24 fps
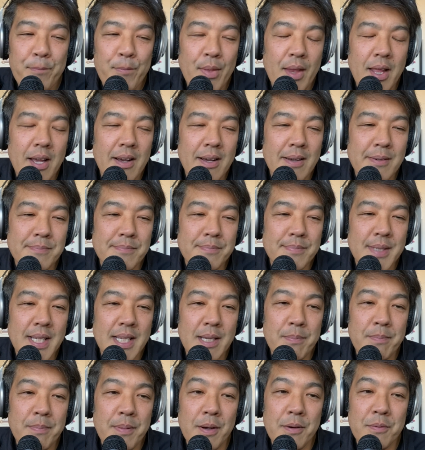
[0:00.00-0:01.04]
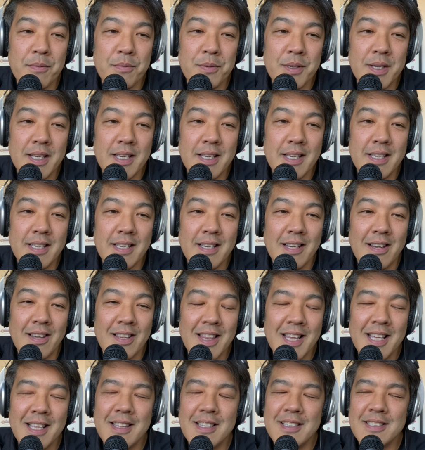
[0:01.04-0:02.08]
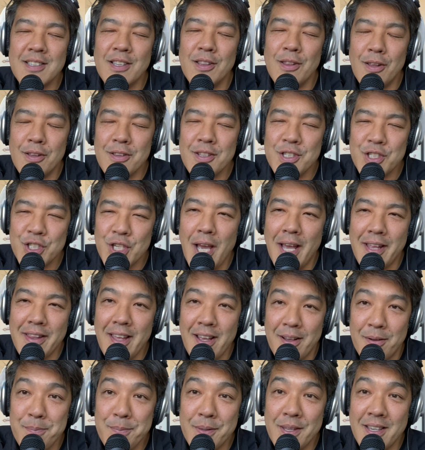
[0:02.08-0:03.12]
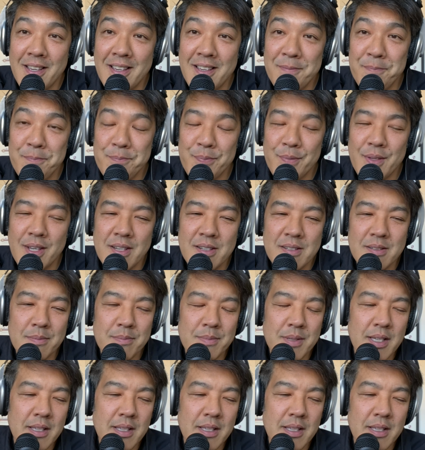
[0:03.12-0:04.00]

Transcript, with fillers: Um, but we I think there's a lot of chat out there um,